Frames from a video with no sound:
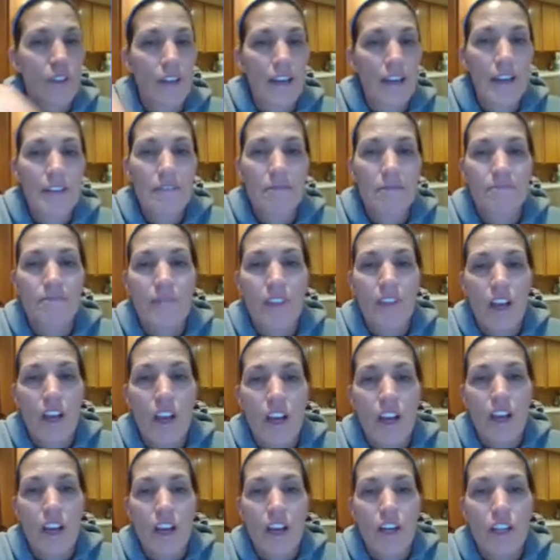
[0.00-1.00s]
okay?
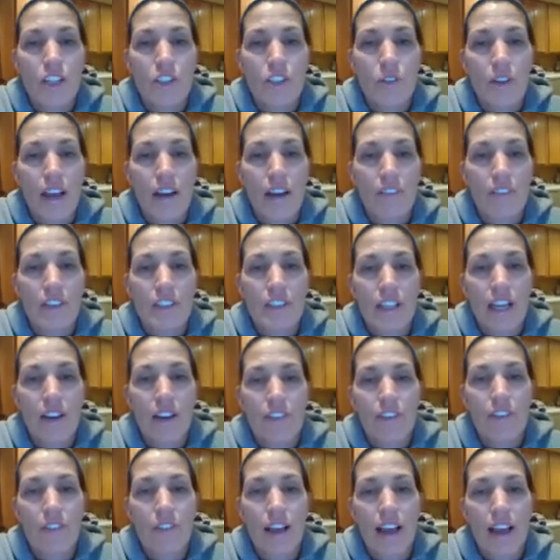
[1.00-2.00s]
So we have this
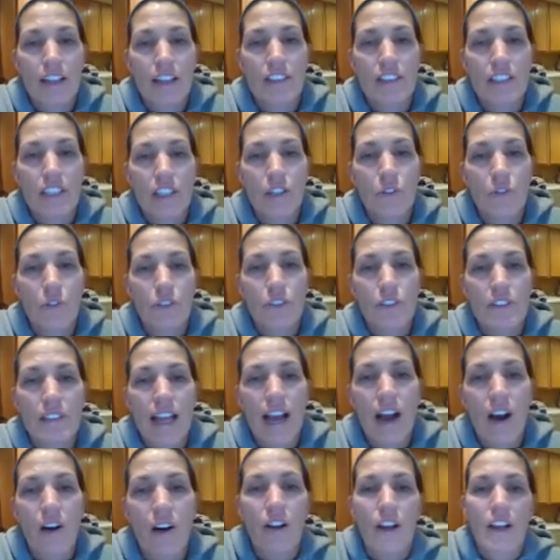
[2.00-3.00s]
f of x equals,
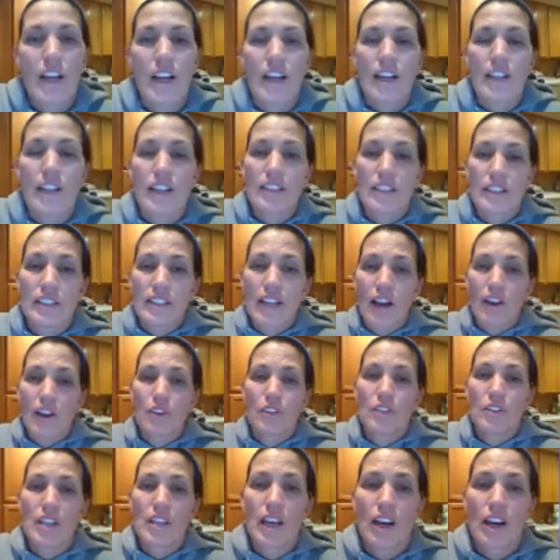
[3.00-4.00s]
now, this is how
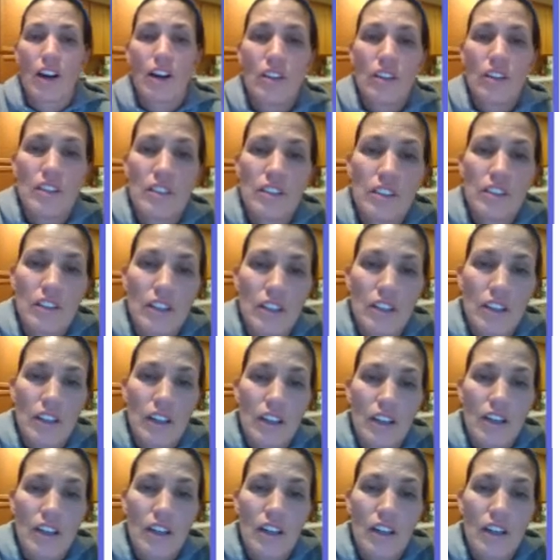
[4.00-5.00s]
you tell
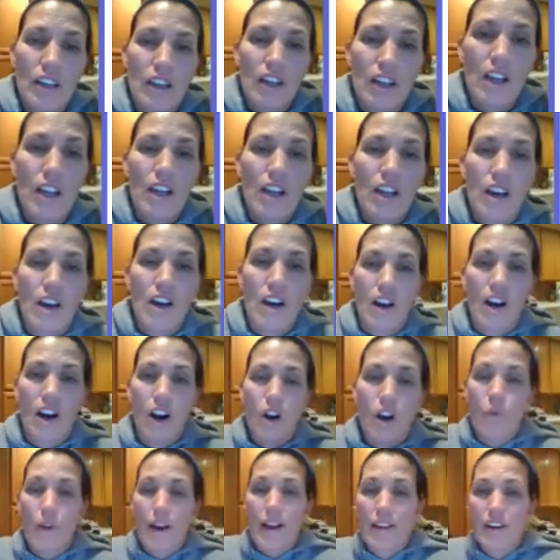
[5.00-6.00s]

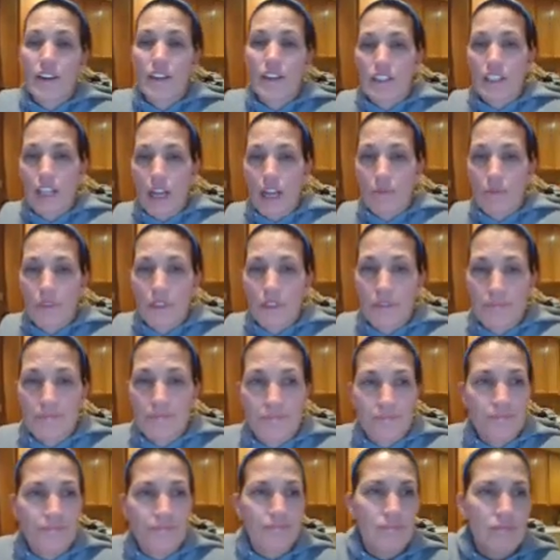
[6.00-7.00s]
our y-intercept.
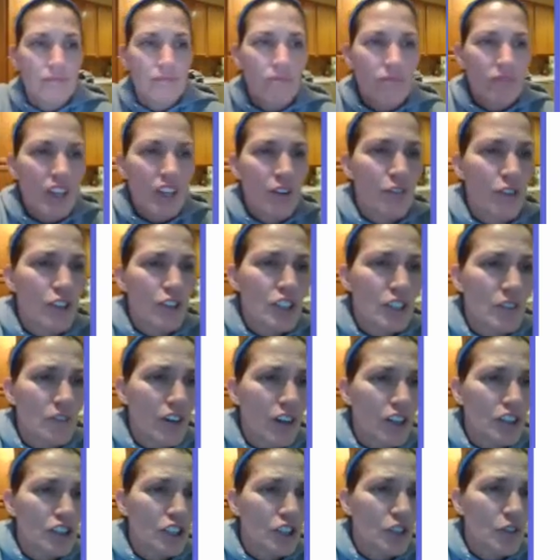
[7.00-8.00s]
First of
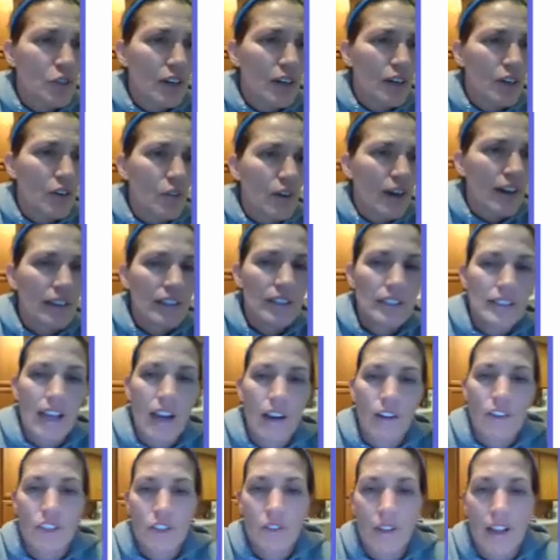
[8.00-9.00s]
all, let's just go ahead and write this
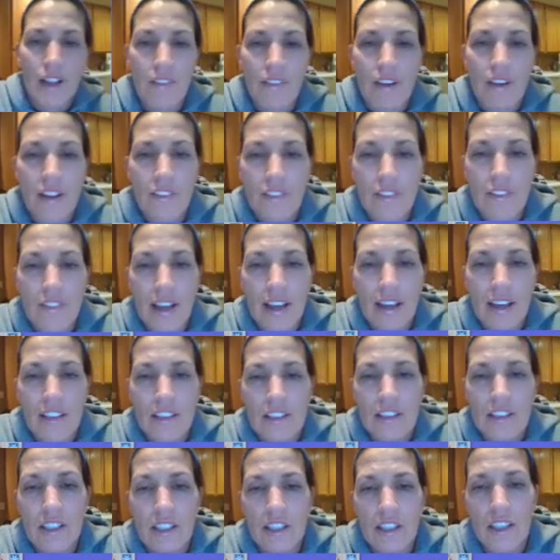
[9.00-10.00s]
out. So we have f of
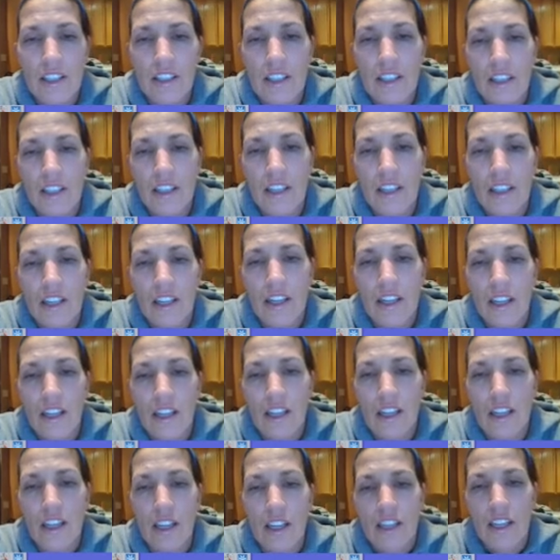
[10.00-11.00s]
x
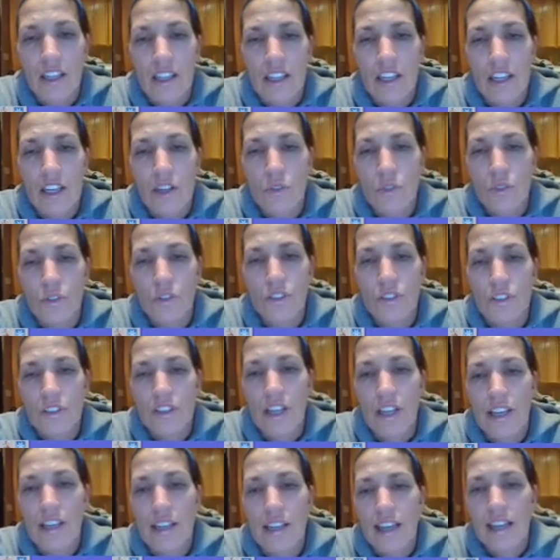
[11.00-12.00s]
equals
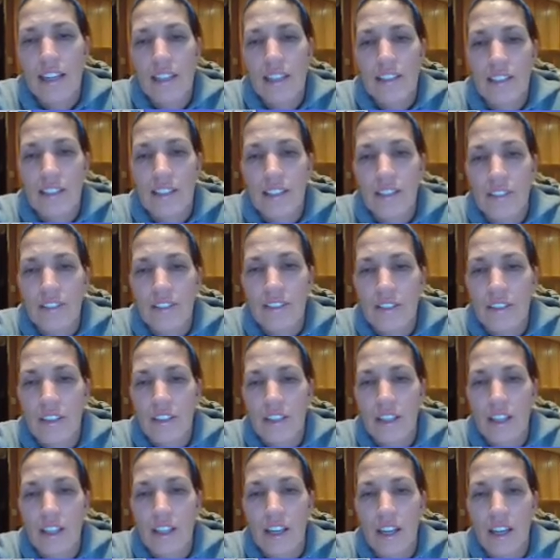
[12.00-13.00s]
a negative
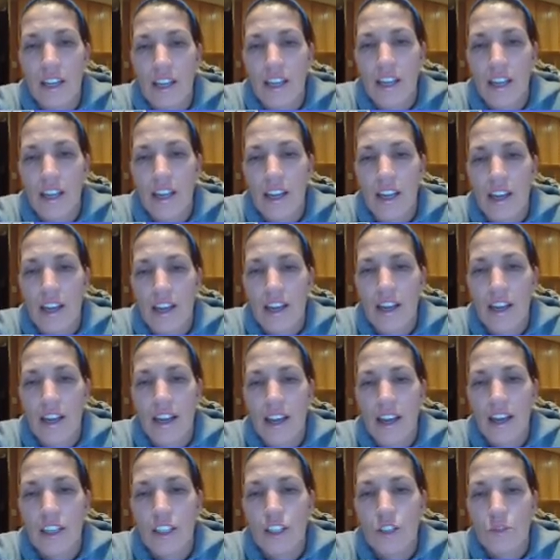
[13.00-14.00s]

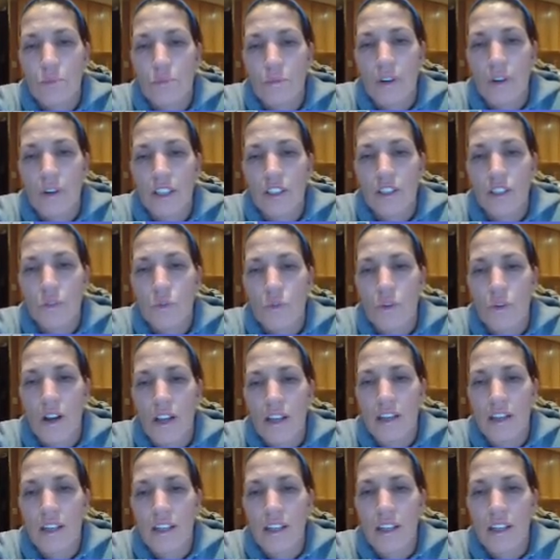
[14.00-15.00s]
x plus
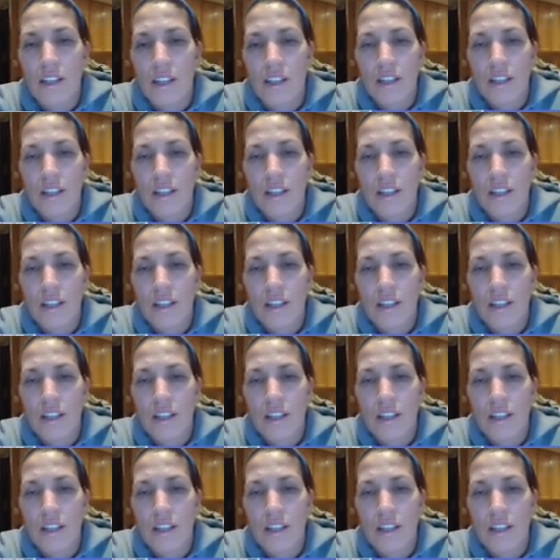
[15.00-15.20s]
1